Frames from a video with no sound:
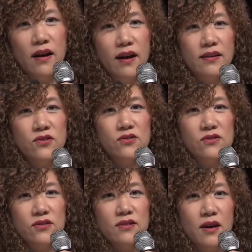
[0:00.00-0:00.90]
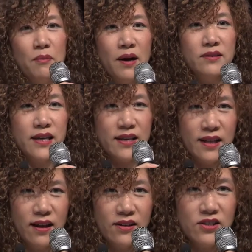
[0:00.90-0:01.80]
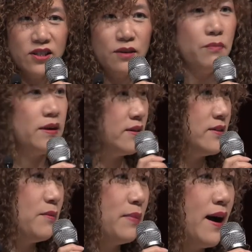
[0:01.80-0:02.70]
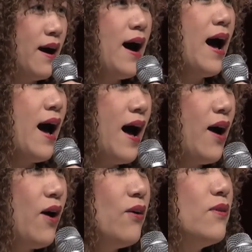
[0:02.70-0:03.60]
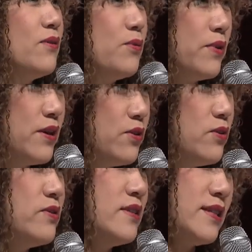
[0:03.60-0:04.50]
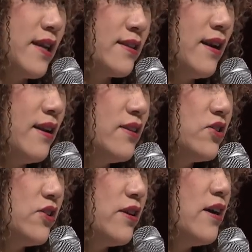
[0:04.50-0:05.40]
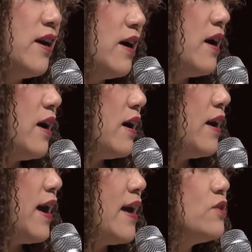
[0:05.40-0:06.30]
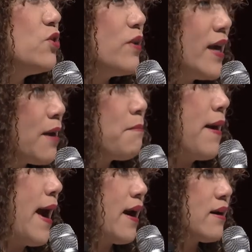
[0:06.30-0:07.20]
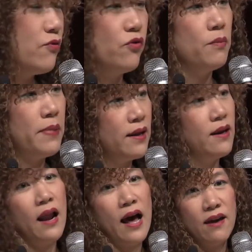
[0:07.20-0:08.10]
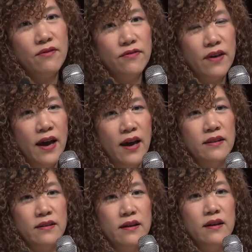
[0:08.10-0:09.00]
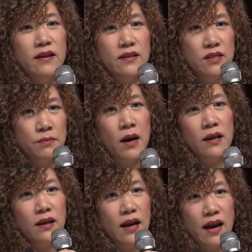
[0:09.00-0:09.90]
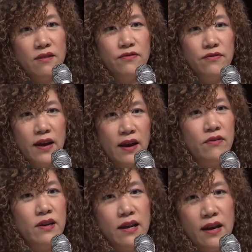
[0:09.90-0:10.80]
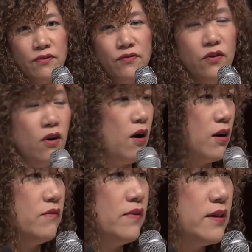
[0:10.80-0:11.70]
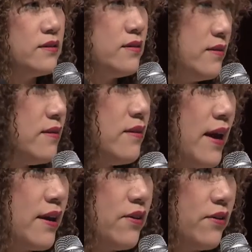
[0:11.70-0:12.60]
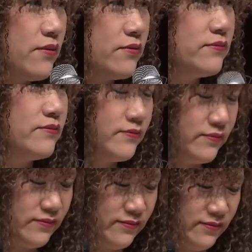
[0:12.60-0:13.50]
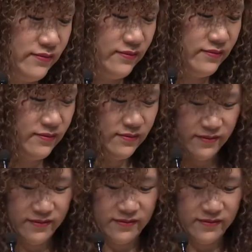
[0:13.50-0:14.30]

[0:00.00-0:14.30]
it's about technology, but it's about how we use the technology and to impact for better life and smarter life every day for all of us. Thank you. Yeah,